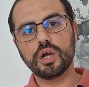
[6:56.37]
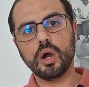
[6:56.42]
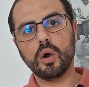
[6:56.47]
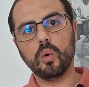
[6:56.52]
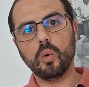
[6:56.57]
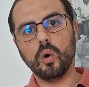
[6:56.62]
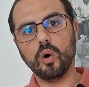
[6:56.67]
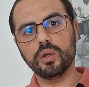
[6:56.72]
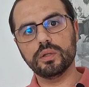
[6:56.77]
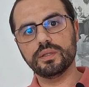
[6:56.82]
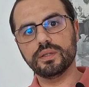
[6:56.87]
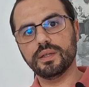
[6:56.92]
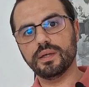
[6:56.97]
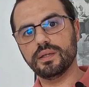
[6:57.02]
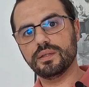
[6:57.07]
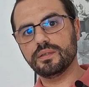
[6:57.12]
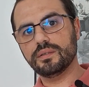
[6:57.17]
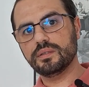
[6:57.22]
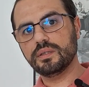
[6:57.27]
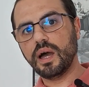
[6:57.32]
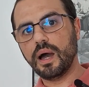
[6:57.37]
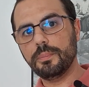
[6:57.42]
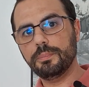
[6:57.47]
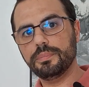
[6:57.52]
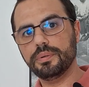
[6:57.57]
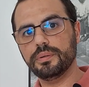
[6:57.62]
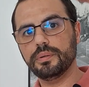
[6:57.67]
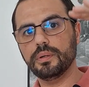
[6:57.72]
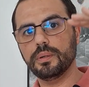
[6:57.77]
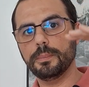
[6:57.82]
go on the
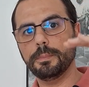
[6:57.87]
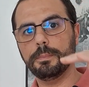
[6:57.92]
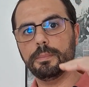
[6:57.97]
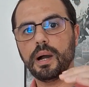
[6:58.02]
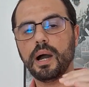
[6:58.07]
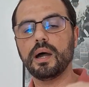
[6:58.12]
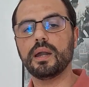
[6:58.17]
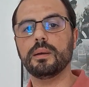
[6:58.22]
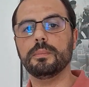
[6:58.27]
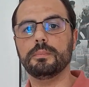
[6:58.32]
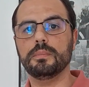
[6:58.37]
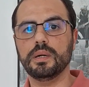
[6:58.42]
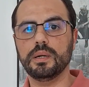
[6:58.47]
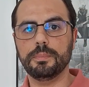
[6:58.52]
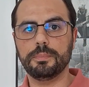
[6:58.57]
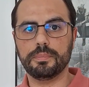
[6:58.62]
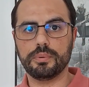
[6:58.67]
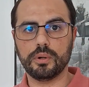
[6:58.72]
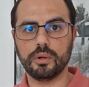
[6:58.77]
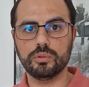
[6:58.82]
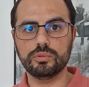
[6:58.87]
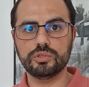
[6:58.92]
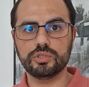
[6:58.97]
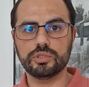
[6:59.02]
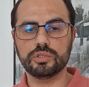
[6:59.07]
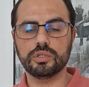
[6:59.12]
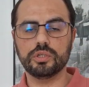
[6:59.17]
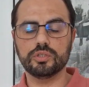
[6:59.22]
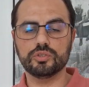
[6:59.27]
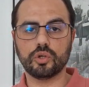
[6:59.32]
top-bottom
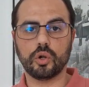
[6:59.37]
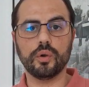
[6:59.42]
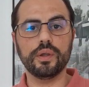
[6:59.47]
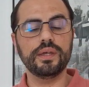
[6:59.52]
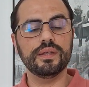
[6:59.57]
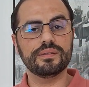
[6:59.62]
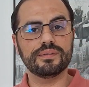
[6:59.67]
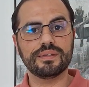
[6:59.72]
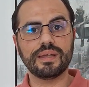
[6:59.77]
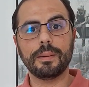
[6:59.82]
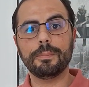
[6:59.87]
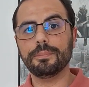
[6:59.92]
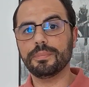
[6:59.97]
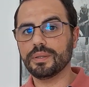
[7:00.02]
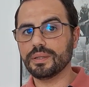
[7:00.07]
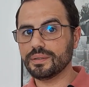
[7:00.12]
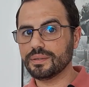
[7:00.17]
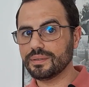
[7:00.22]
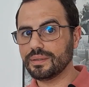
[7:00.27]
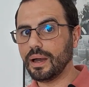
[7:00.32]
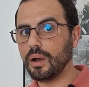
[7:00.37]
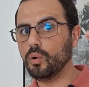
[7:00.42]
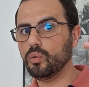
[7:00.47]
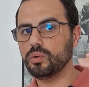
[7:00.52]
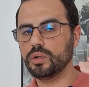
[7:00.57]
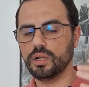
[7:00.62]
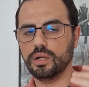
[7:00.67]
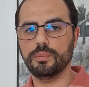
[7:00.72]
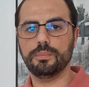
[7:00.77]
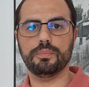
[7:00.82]
approach, a
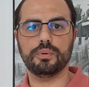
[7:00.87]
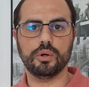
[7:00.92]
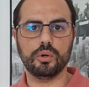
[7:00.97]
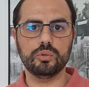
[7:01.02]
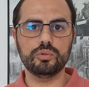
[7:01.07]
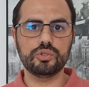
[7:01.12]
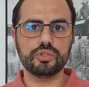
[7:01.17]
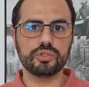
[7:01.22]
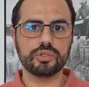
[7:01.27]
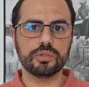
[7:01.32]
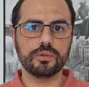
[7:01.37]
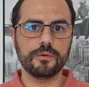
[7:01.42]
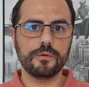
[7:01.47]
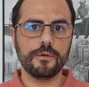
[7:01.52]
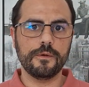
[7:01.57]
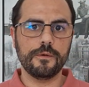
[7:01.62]
top-down approach,